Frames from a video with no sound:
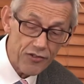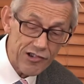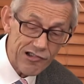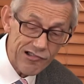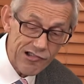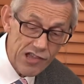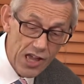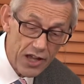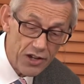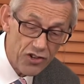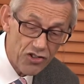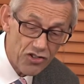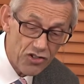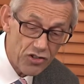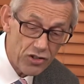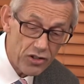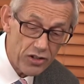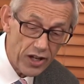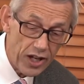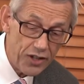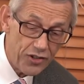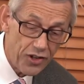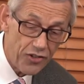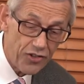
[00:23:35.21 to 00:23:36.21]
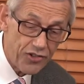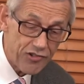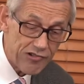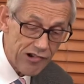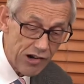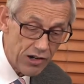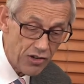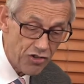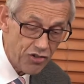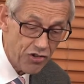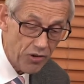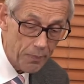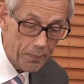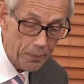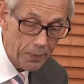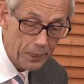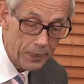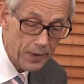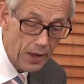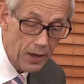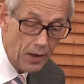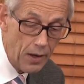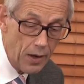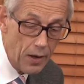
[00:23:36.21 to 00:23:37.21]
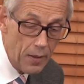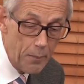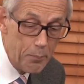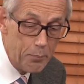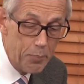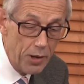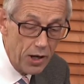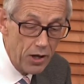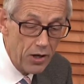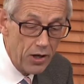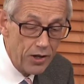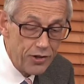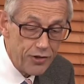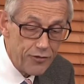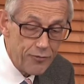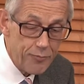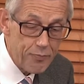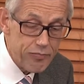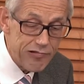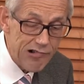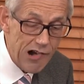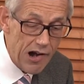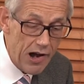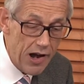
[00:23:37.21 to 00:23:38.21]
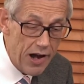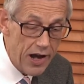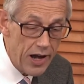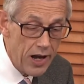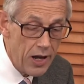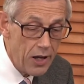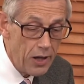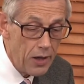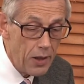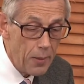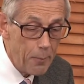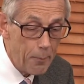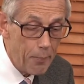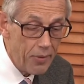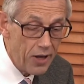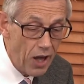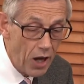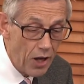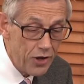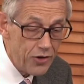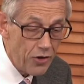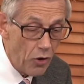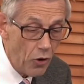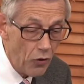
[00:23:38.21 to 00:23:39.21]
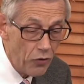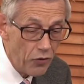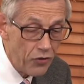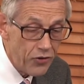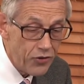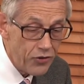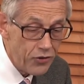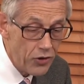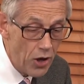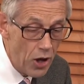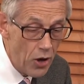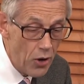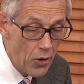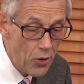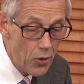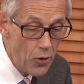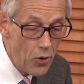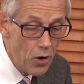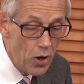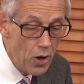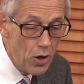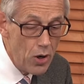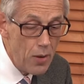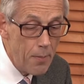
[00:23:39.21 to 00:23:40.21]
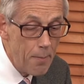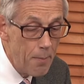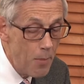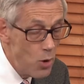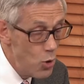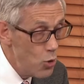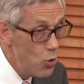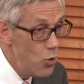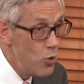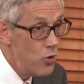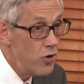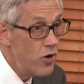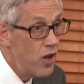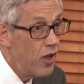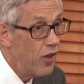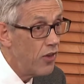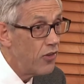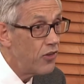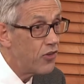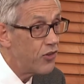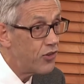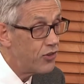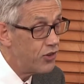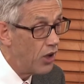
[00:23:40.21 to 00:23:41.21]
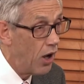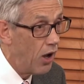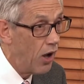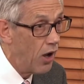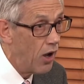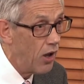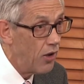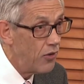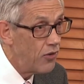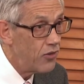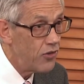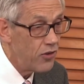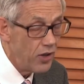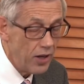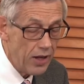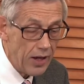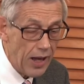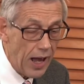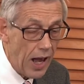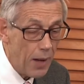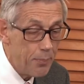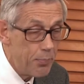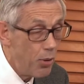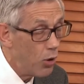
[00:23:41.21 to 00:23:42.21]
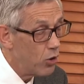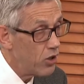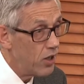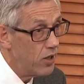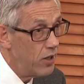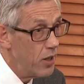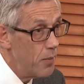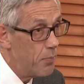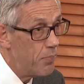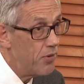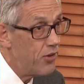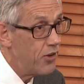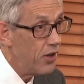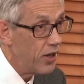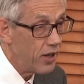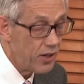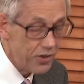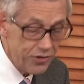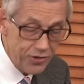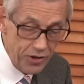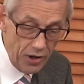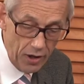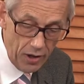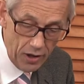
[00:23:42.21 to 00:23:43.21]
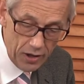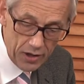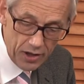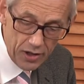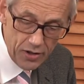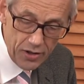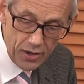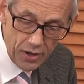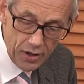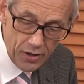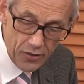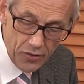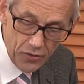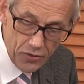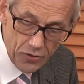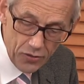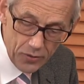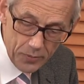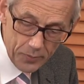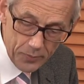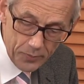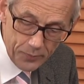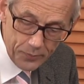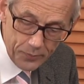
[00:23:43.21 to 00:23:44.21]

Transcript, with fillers: of creation and destruction, bird of prey, blood on snow, moon, stars, apocalyptic darkness.